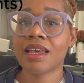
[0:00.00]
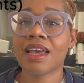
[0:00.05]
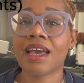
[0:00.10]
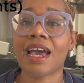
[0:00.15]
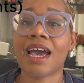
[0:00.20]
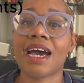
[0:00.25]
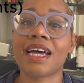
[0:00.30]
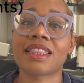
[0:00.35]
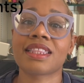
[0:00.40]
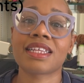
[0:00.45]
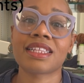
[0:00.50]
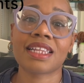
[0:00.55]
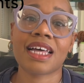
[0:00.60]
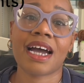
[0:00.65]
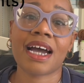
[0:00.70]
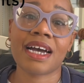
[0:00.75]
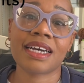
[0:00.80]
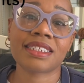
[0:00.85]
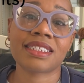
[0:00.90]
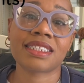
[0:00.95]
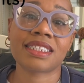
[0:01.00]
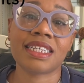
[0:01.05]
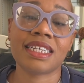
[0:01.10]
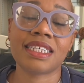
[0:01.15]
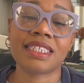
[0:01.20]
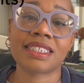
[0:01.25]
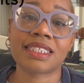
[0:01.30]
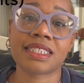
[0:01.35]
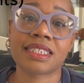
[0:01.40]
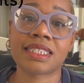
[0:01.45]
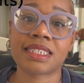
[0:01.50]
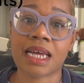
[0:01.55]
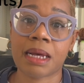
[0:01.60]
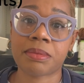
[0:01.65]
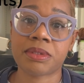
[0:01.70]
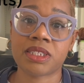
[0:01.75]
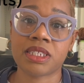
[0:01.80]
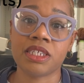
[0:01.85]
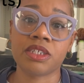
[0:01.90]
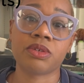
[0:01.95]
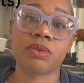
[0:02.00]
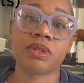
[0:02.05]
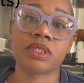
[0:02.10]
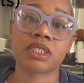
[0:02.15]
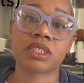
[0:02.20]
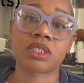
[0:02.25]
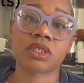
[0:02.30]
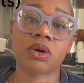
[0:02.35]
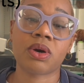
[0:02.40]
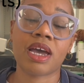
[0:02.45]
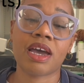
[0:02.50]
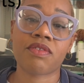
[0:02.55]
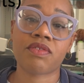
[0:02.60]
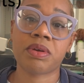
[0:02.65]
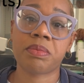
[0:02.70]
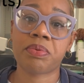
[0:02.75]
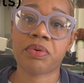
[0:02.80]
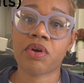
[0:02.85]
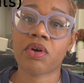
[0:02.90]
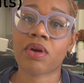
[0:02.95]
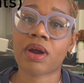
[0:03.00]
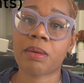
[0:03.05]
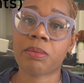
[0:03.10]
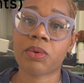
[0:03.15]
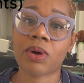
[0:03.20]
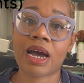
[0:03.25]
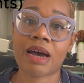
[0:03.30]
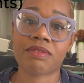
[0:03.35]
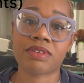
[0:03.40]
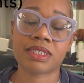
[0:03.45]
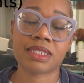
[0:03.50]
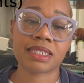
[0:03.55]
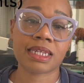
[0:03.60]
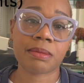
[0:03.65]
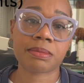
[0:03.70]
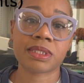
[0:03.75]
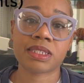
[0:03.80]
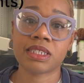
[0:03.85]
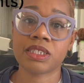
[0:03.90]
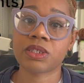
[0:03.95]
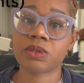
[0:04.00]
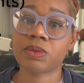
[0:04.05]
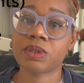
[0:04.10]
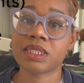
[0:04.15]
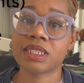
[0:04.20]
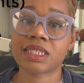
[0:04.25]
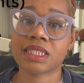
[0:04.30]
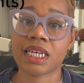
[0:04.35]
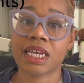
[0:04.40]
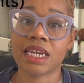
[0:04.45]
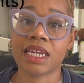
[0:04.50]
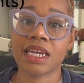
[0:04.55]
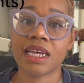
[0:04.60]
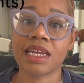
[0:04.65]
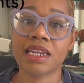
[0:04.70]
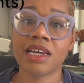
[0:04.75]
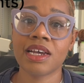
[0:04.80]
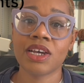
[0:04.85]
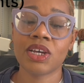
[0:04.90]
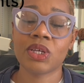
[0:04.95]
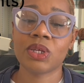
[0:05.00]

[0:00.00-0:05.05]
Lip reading: And the last is the step sequence. So every program will have a step sequence in it.